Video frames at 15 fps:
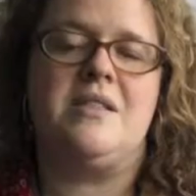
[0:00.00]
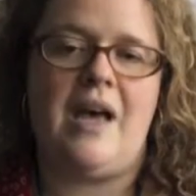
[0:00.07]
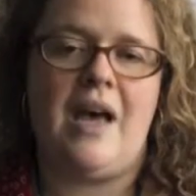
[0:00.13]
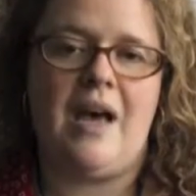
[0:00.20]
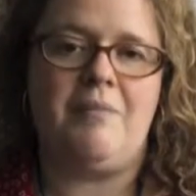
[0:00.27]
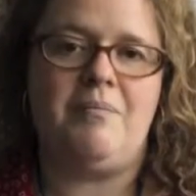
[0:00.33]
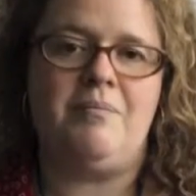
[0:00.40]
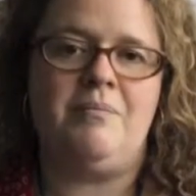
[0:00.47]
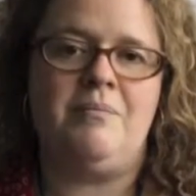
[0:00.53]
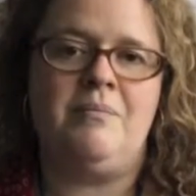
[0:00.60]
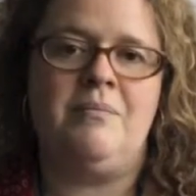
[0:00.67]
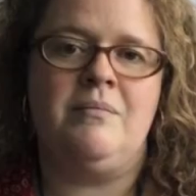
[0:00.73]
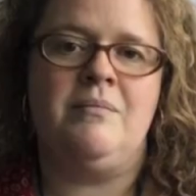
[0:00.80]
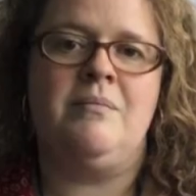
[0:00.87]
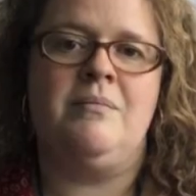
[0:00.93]
Sam,
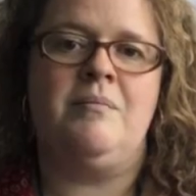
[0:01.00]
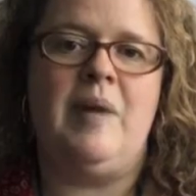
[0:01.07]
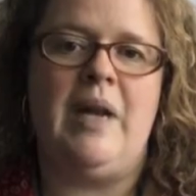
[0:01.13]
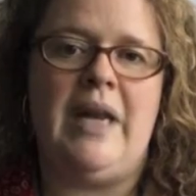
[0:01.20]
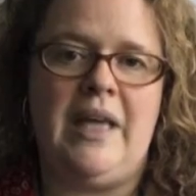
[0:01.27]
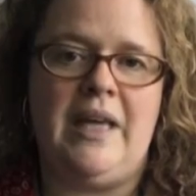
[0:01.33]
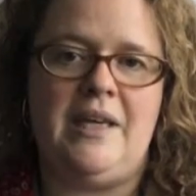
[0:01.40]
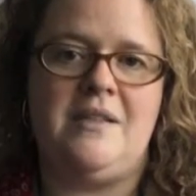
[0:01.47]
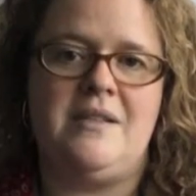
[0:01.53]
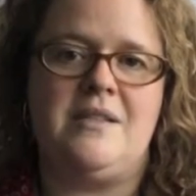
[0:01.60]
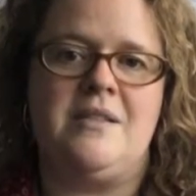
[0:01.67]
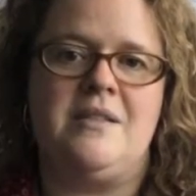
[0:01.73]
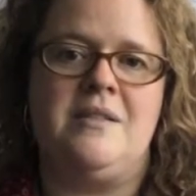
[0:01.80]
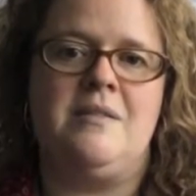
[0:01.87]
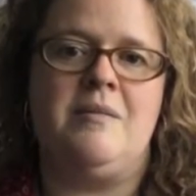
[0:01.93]
please
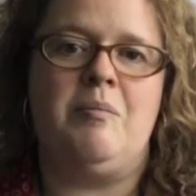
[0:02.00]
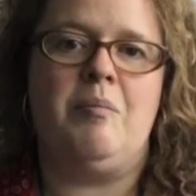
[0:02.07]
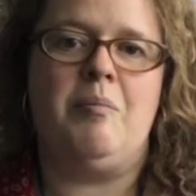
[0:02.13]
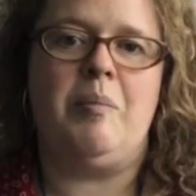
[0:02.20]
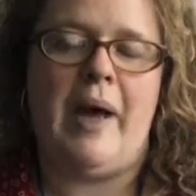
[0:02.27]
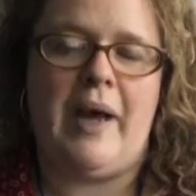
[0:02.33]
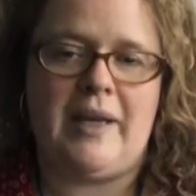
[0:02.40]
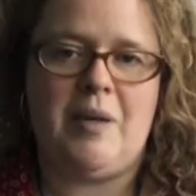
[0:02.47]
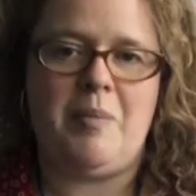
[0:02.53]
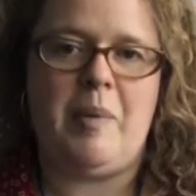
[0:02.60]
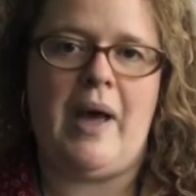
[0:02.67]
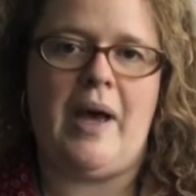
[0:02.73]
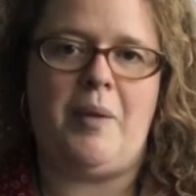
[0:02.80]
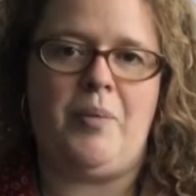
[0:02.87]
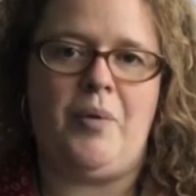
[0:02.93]
pack your
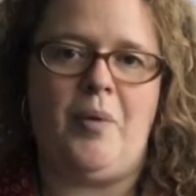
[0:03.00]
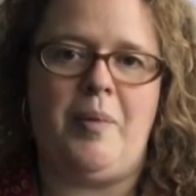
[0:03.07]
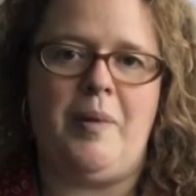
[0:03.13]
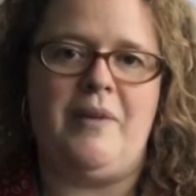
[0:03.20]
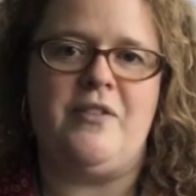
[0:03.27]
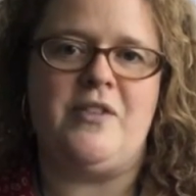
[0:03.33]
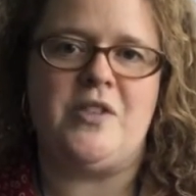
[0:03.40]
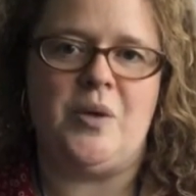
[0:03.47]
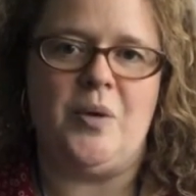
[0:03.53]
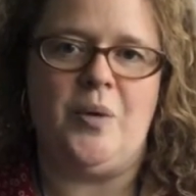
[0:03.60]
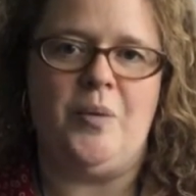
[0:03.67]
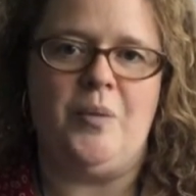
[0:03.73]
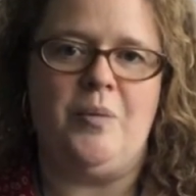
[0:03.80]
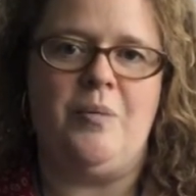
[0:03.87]
bag properly for school.